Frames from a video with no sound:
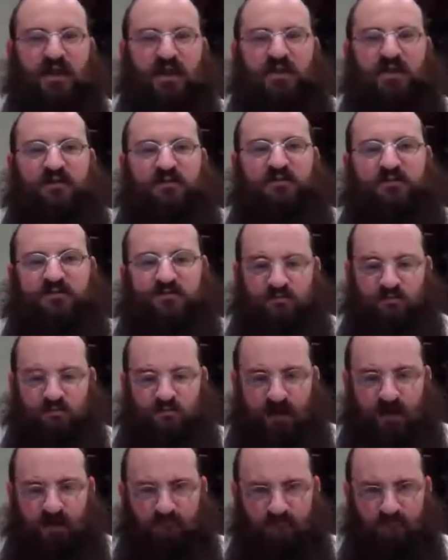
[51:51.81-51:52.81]
And
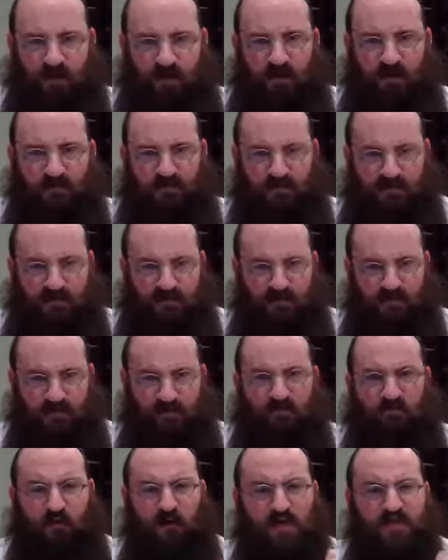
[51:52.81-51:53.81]
he would
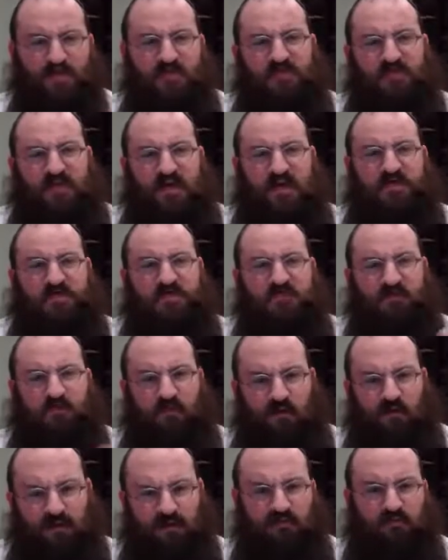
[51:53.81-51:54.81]
have washed his hands,
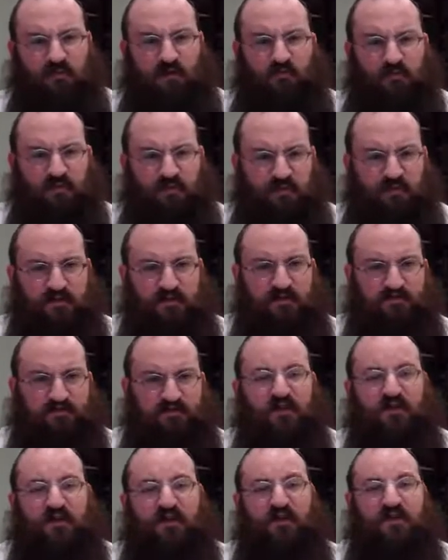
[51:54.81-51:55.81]
one on the right, one on the
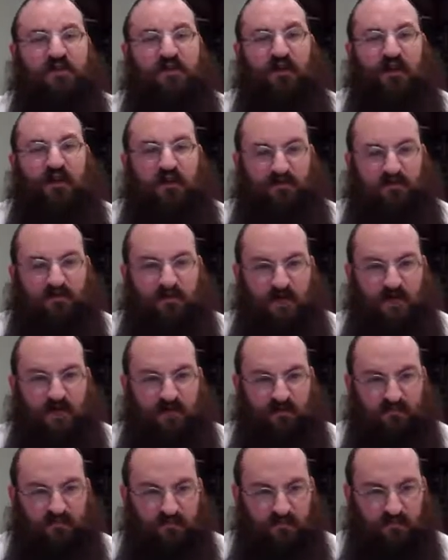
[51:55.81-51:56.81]
left,
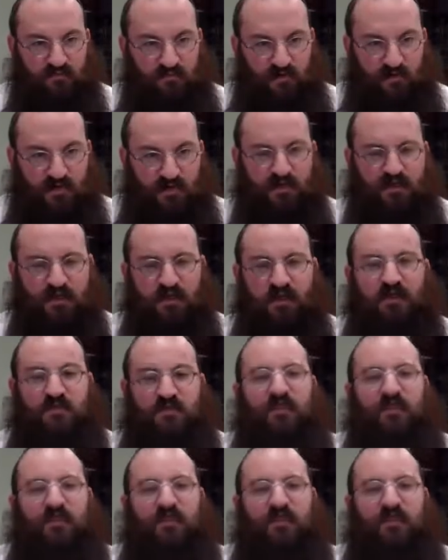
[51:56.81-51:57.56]
alternatingly for the morning.